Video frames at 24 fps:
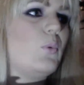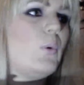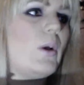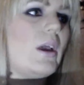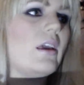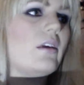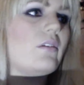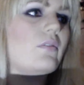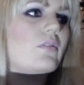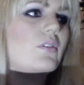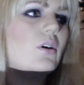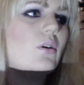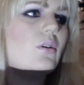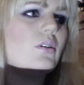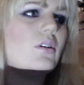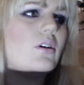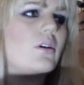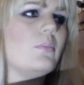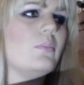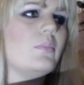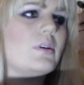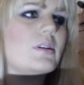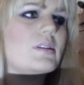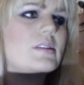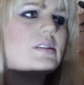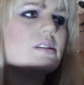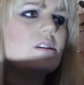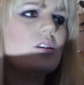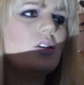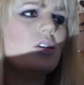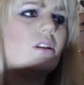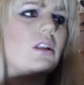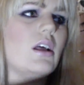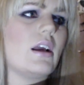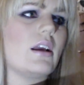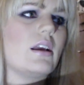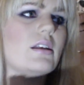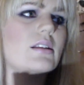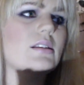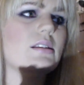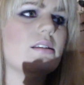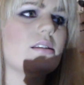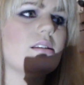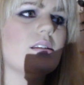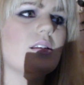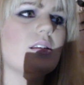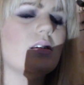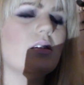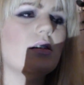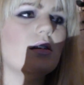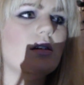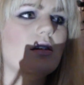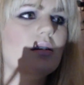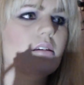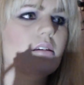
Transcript: wave going on, but it's not like it's